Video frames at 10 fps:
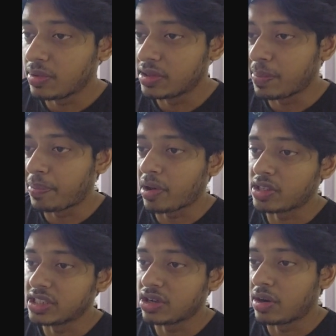the
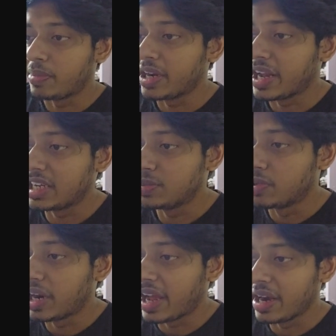project on my dashboard, and